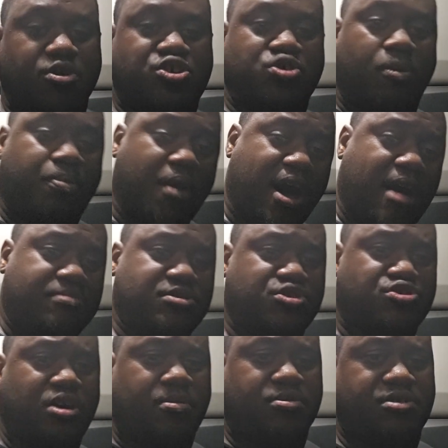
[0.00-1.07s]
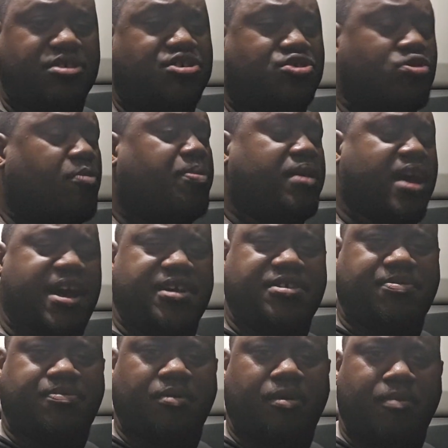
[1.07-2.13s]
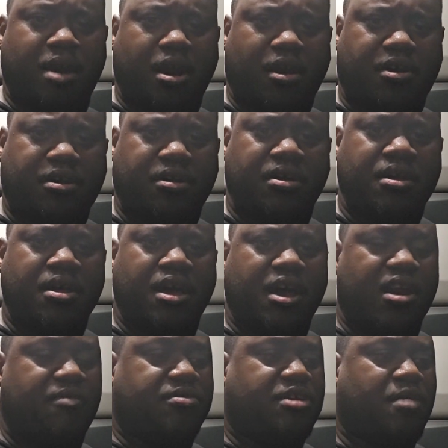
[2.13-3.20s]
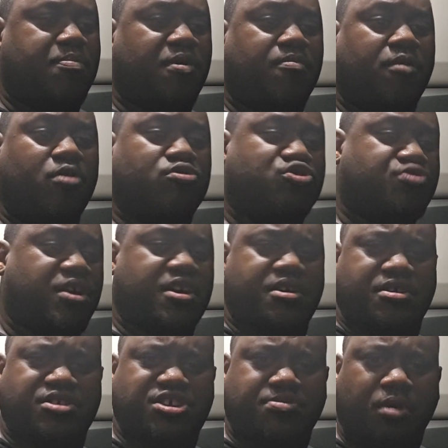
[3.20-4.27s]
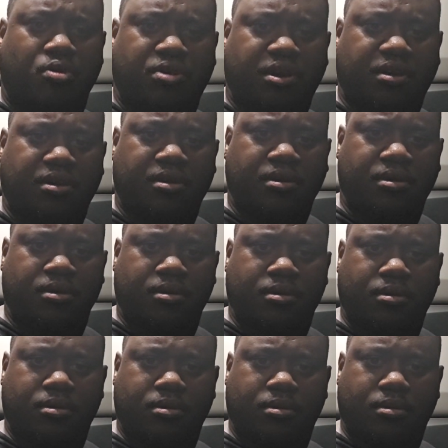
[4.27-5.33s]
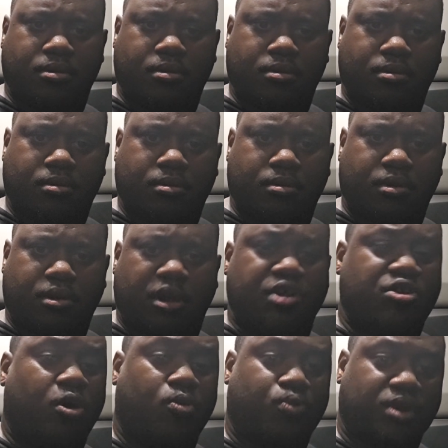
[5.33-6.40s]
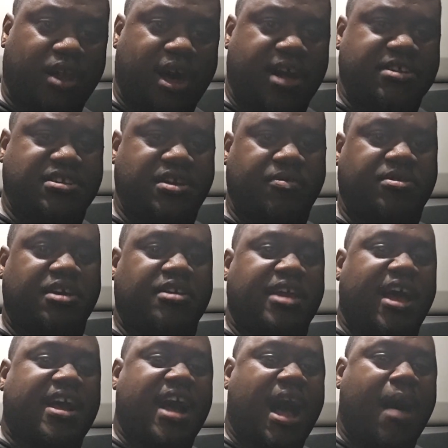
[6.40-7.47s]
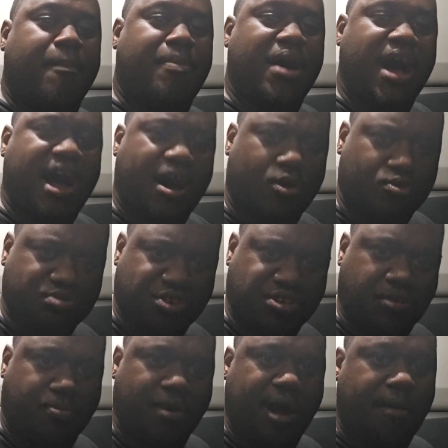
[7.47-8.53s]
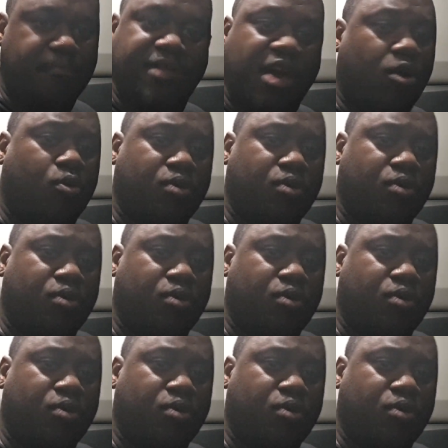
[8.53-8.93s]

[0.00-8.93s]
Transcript: with your problems and trouble these stupid ass America and everything promote drinking and smoking and don't realize and everything that compounds the problem that